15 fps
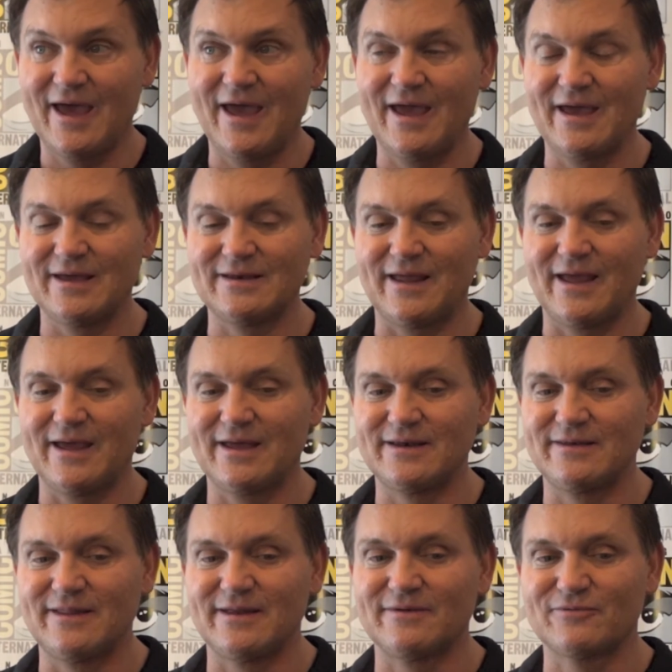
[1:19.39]
and
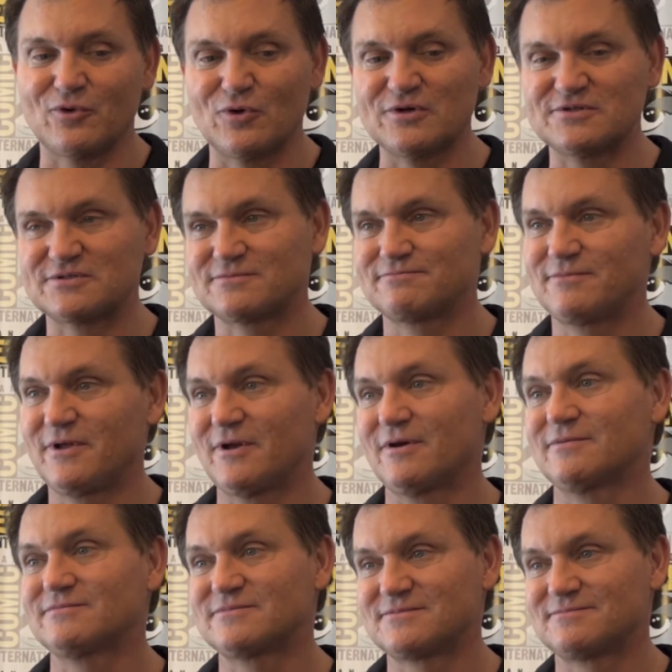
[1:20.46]
and then of course you
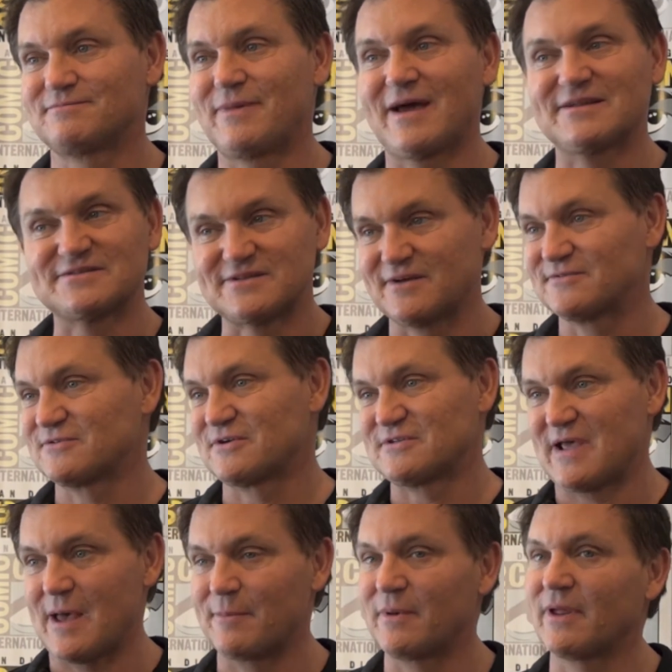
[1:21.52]
know bad stuff
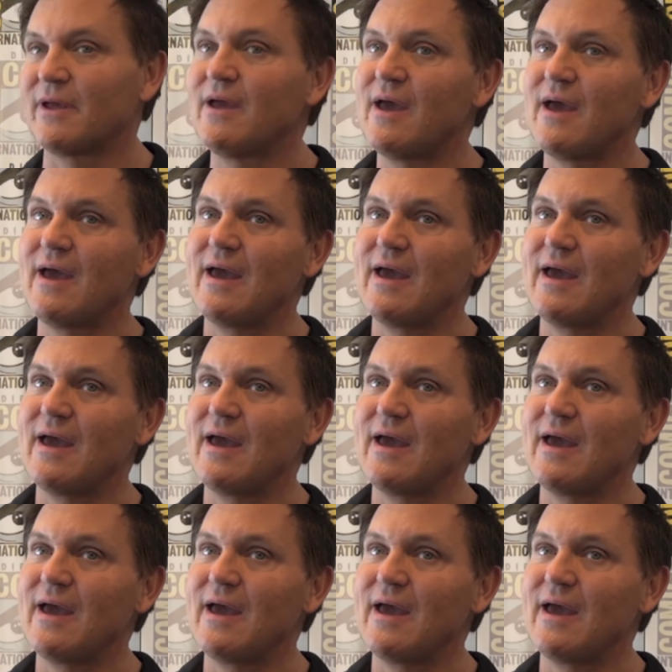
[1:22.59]
starts happening